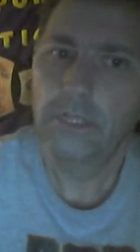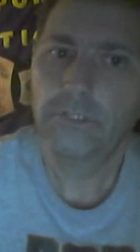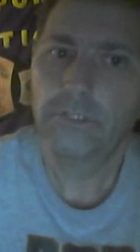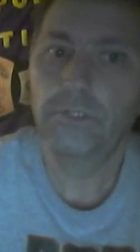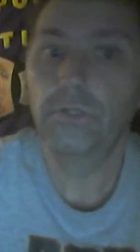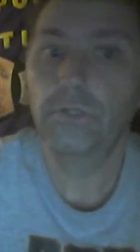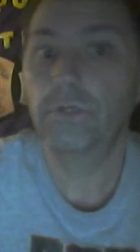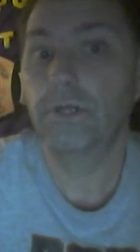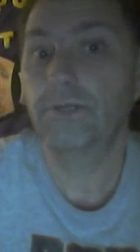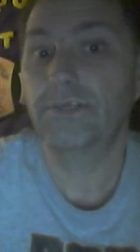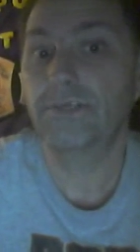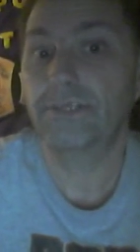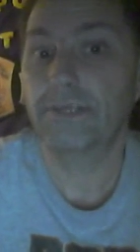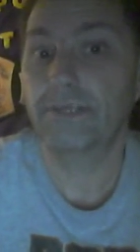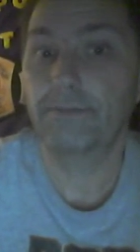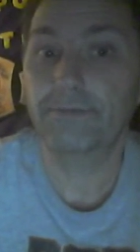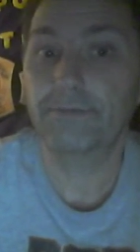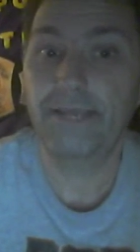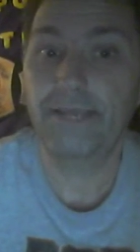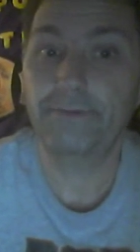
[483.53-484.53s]
Too close to
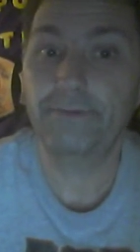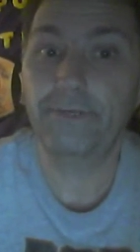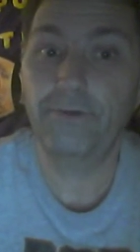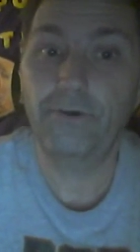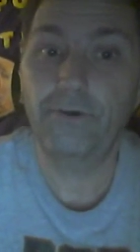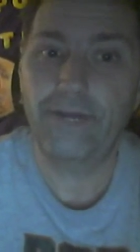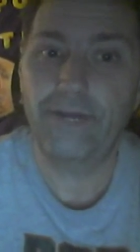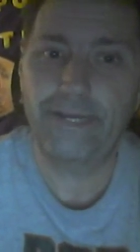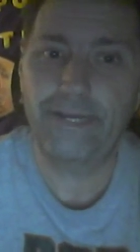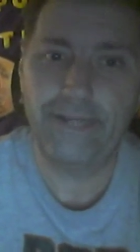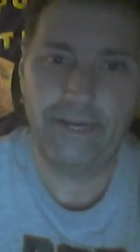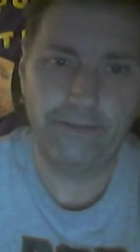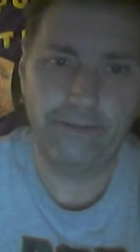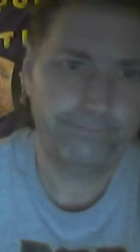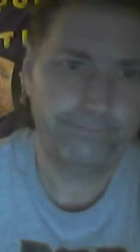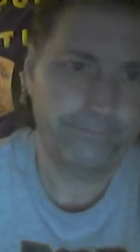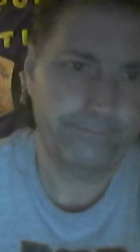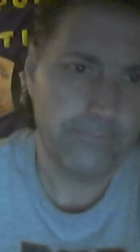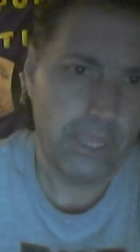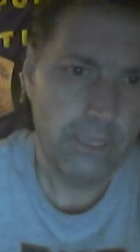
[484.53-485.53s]
SummerSlam to do it right
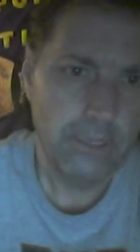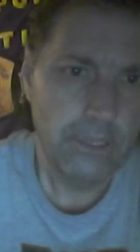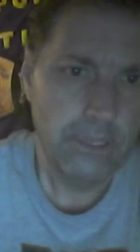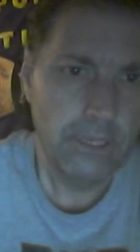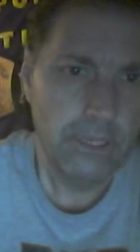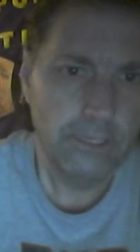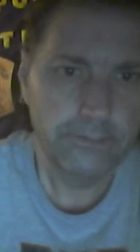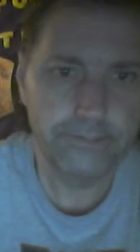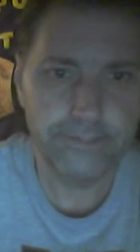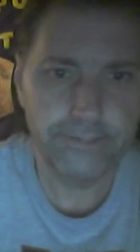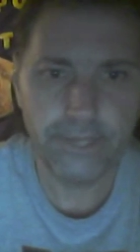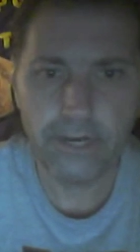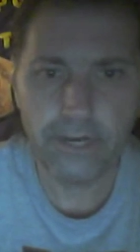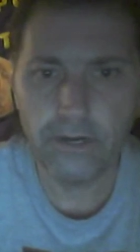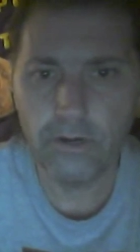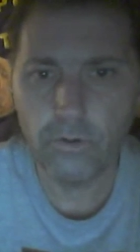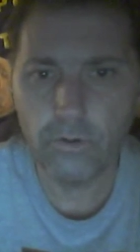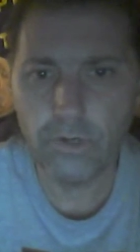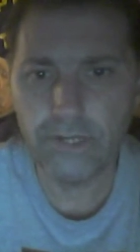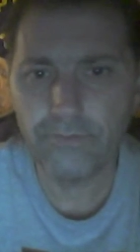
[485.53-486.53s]
now.
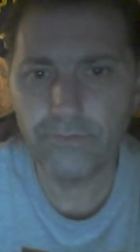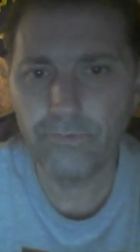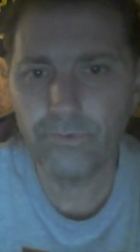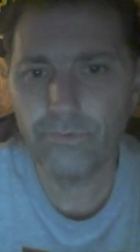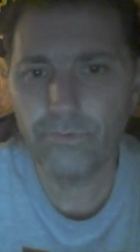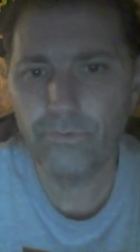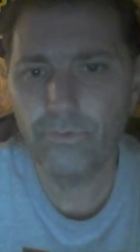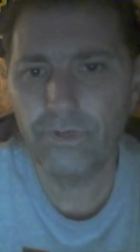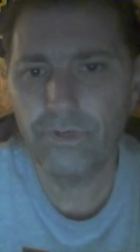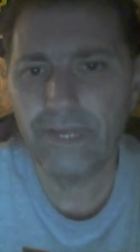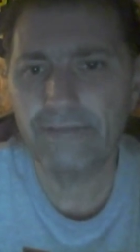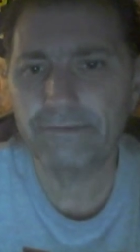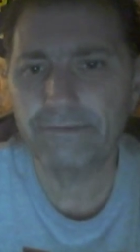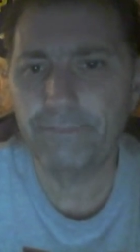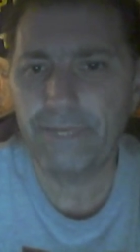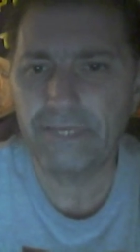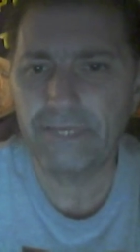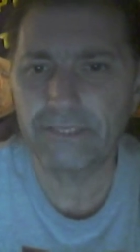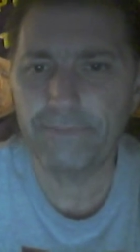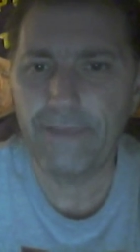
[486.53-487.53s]
Cesaro would have to
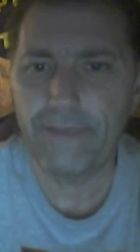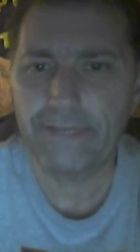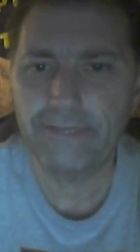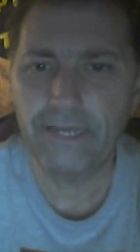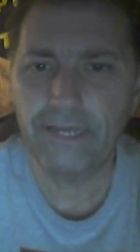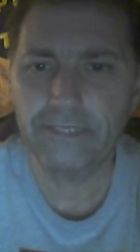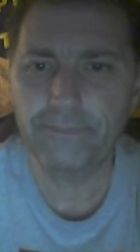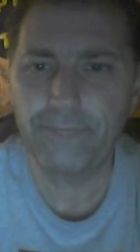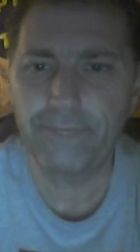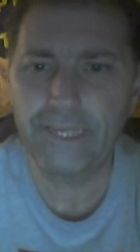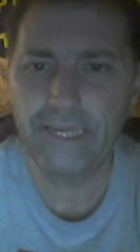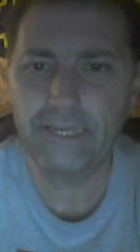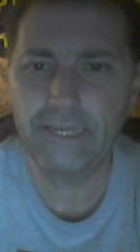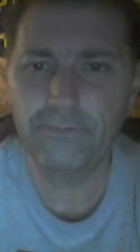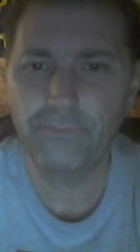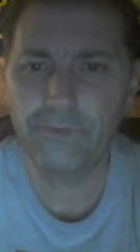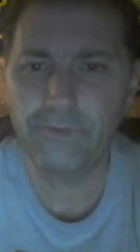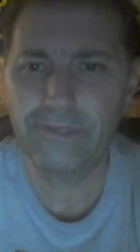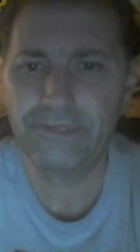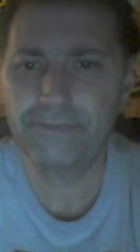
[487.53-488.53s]
be on SmackDown to
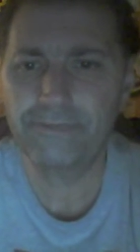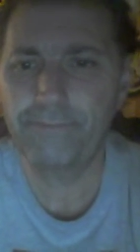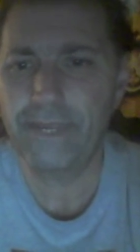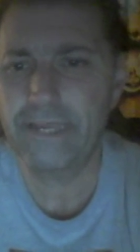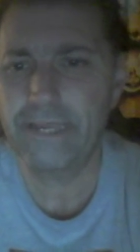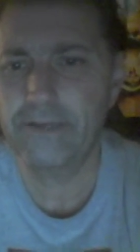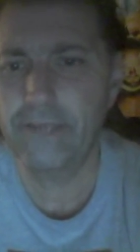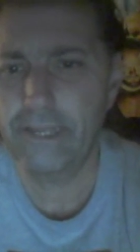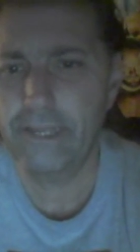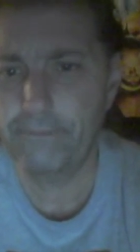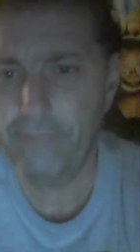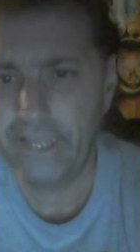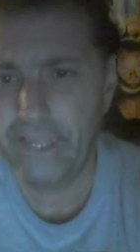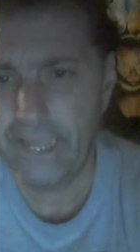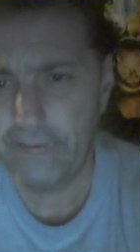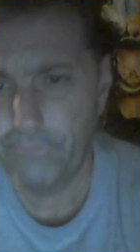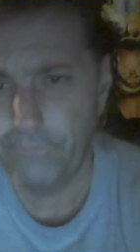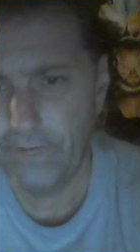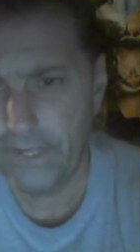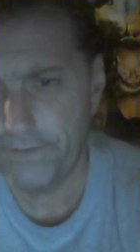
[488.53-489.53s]
begin
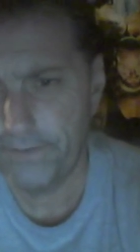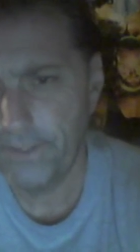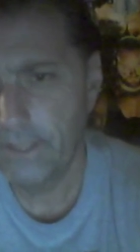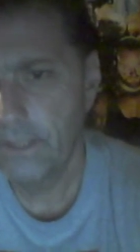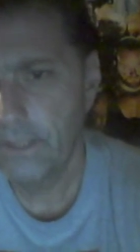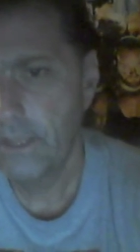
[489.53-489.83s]
begin with.